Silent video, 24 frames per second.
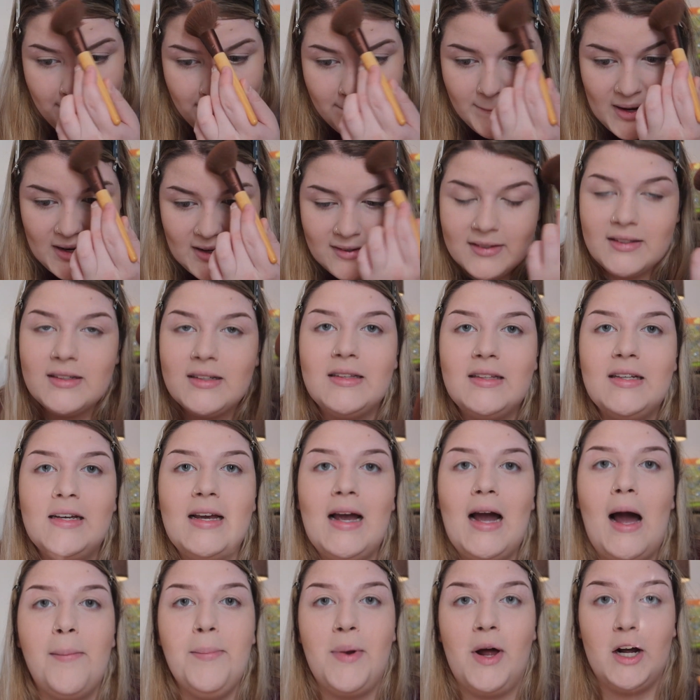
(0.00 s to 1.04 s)

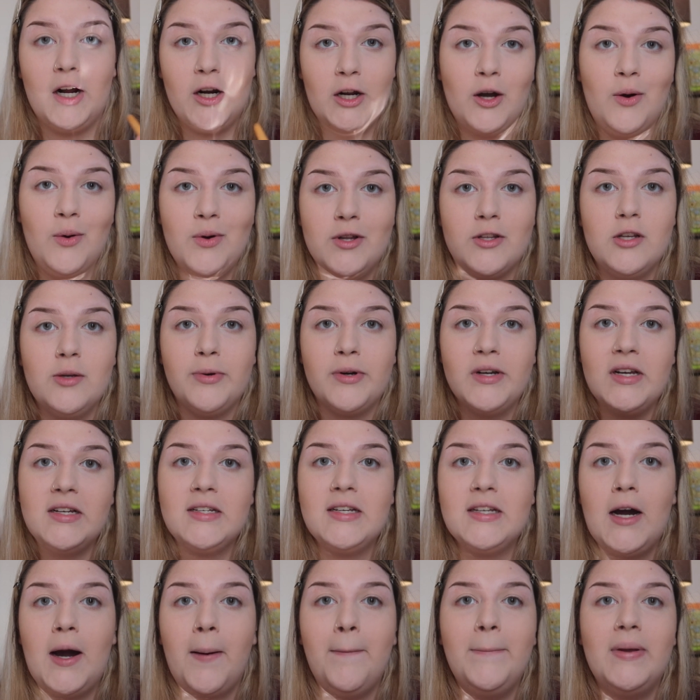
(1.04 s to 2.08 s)
basically, I'm not going to go into super
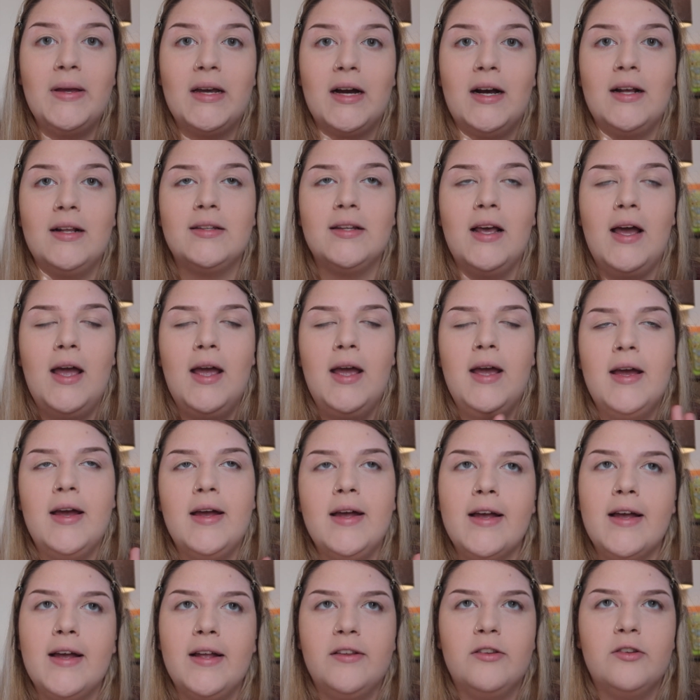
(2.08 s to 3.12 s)
detail because
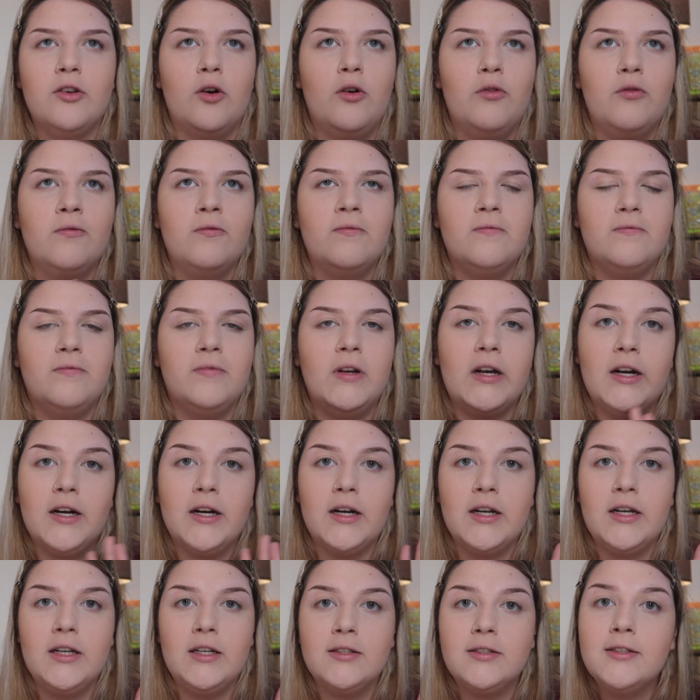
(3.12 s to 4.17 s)
it's
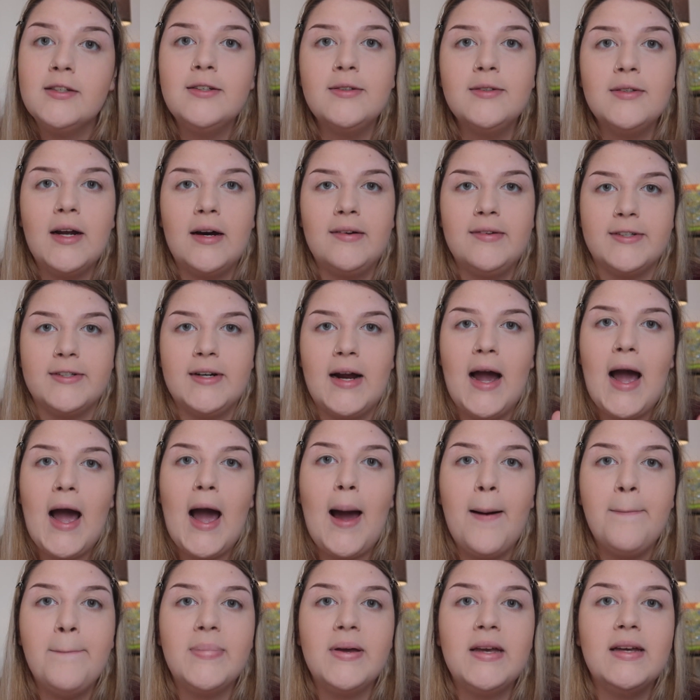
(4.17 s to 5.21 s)
very soon after it
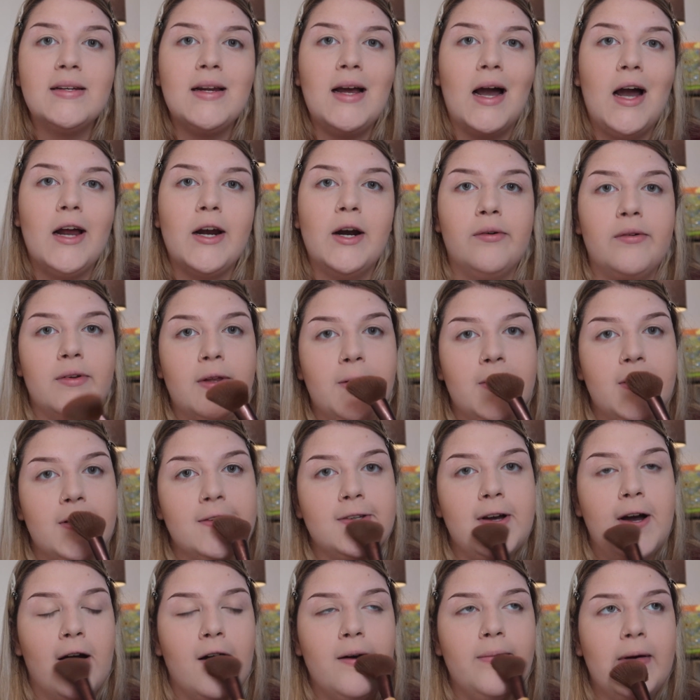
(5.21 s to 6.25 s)
happened. I don't really want
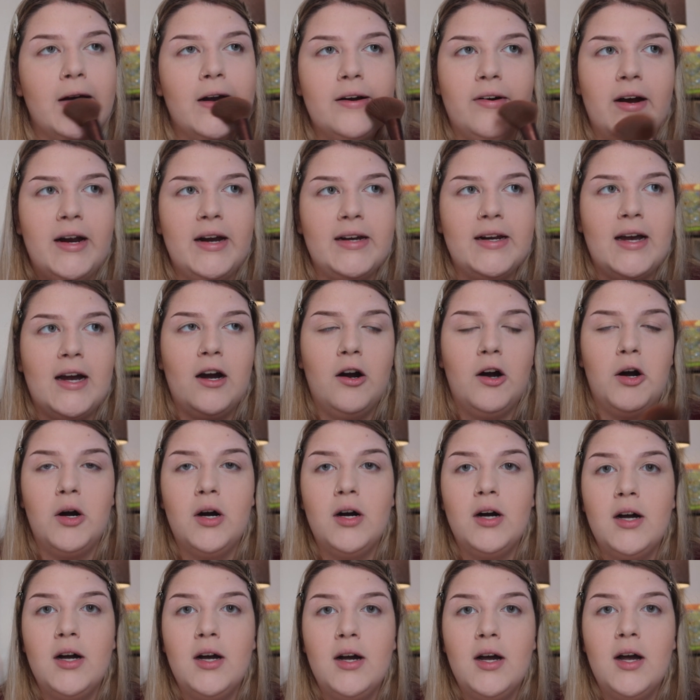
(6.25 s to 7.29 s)
to talk about it right now.
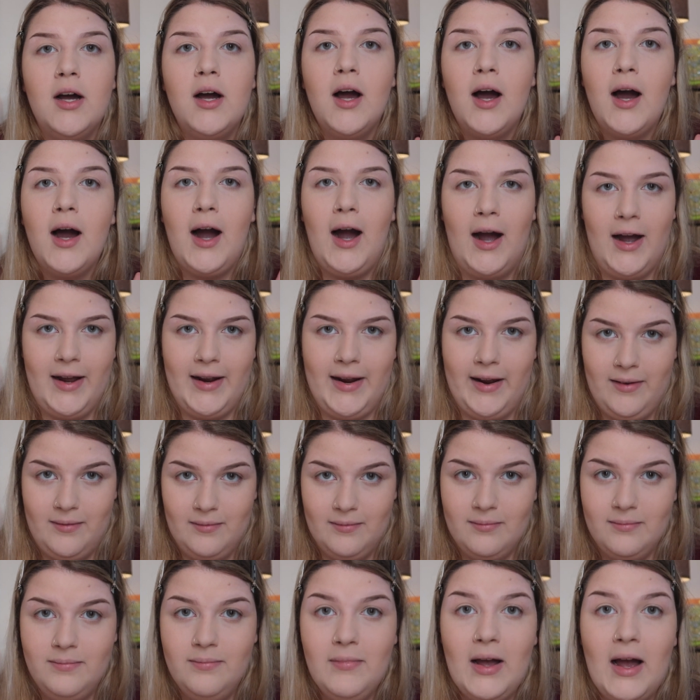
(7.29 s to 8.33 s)
I
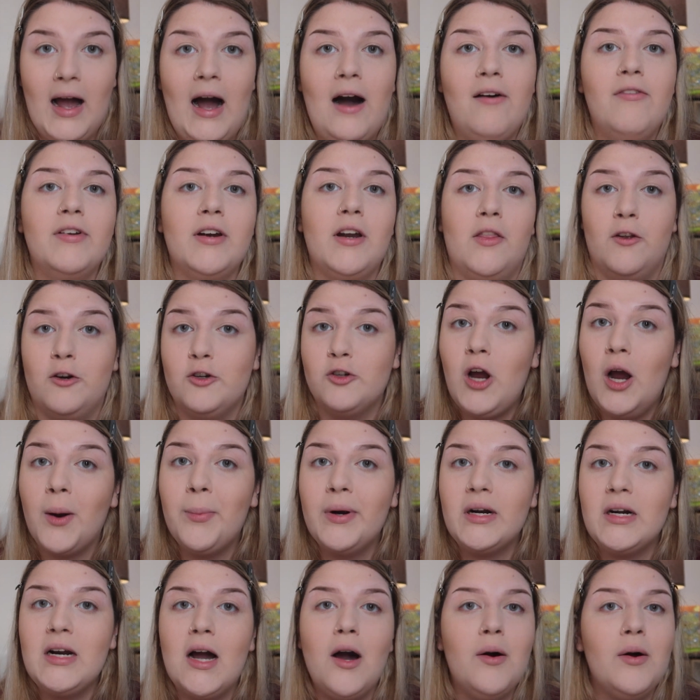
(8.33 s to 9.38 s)
have another job
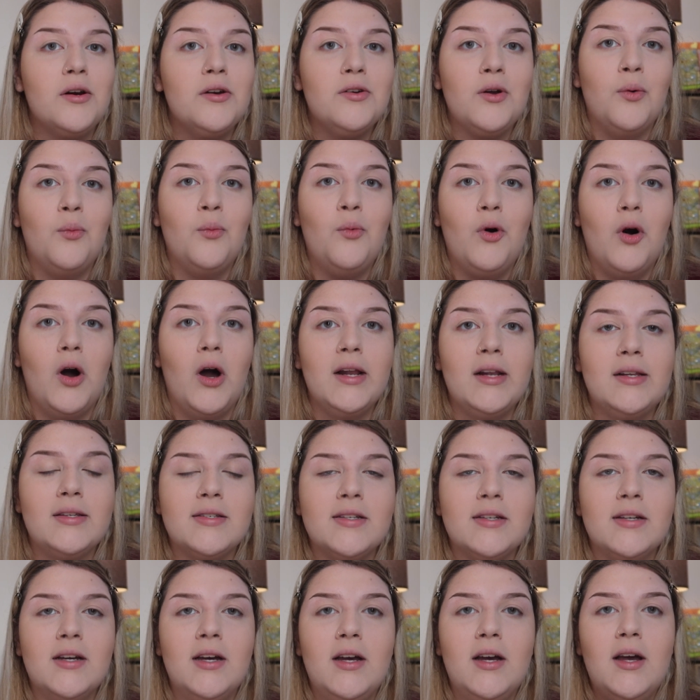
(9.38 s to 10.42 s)
right now and I don't
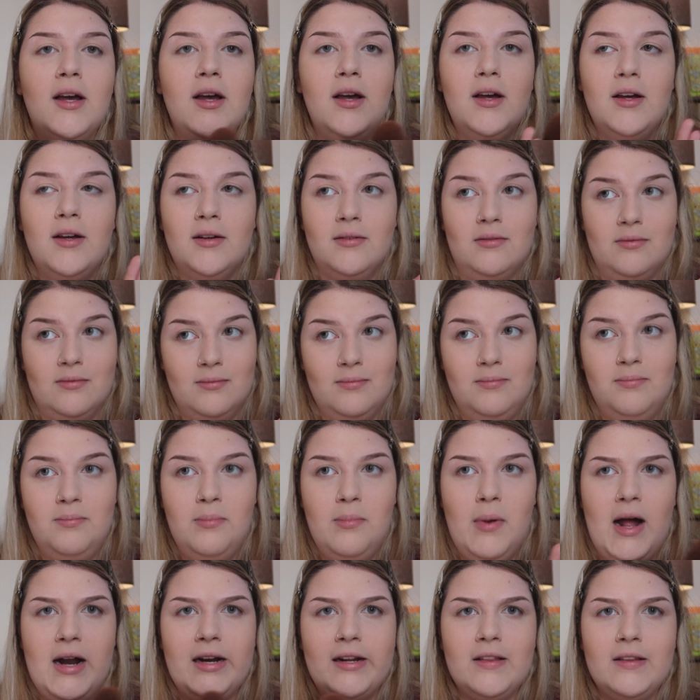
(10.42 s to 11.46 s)
want
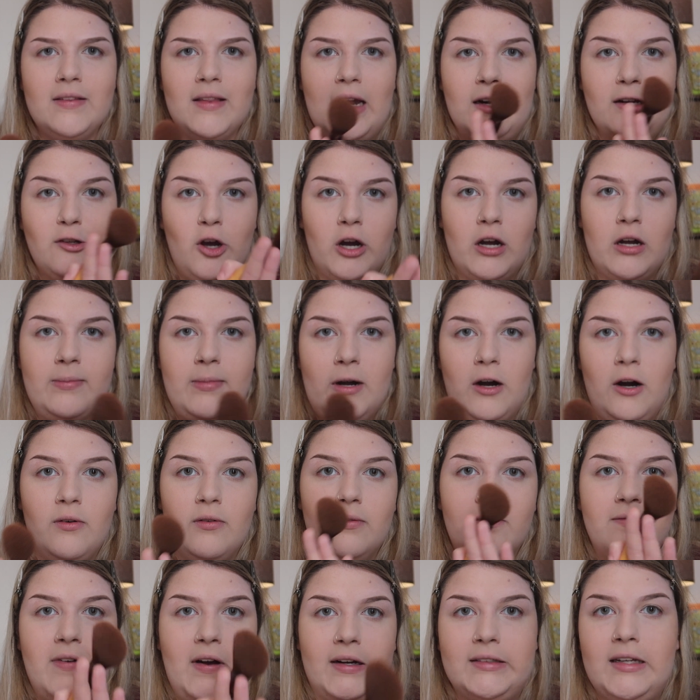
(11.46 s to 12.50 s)
anything that I talk
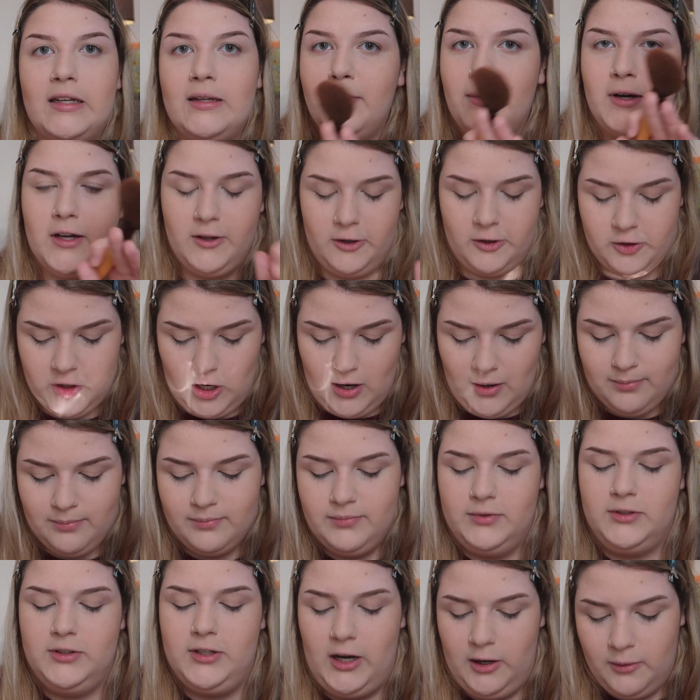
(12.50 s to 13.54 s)
about affecting my other job.
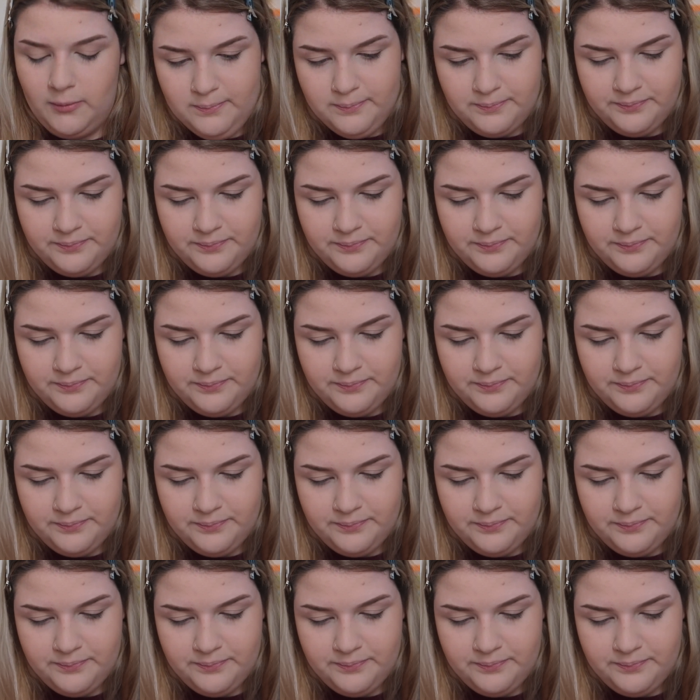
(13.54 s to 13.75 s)
So,